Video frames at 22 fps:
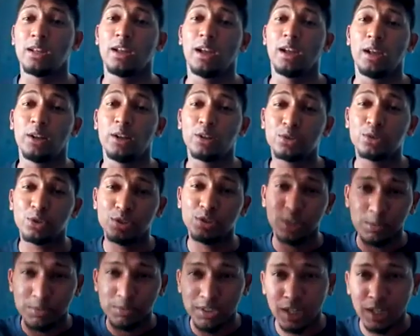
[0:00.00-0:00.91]
and also
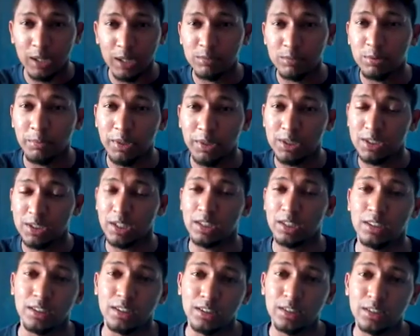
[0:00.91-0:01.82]
subscribe to my
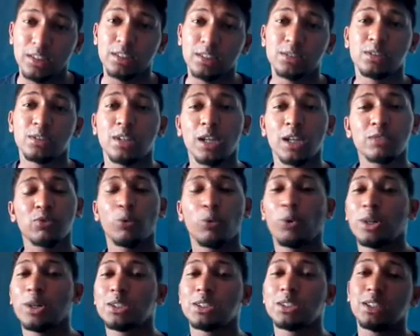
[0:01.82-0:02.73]
channel thanks for
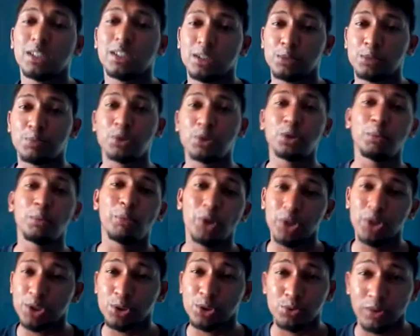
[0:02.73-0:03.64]
watching it's been your boy
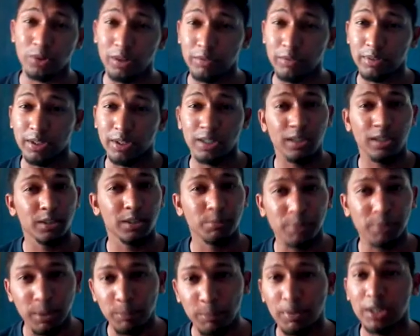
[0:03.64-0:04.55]
D it's
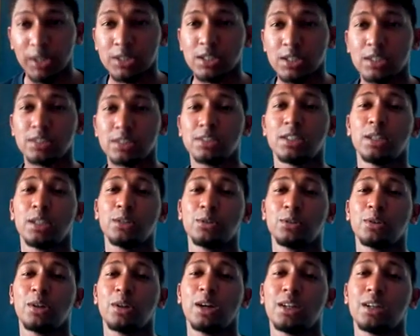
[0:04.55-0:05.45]
been a pleasure entertaining
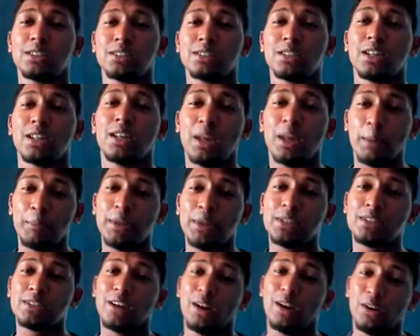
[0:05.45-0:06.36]
you guys
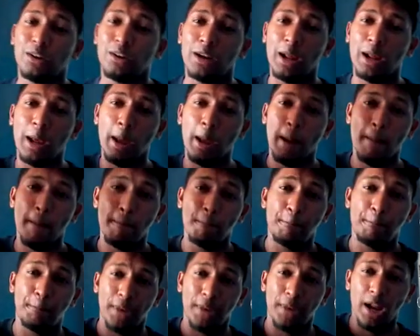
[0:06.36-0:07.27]
peace out
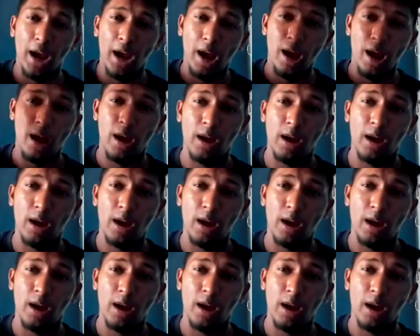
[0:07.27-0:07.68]
Bye.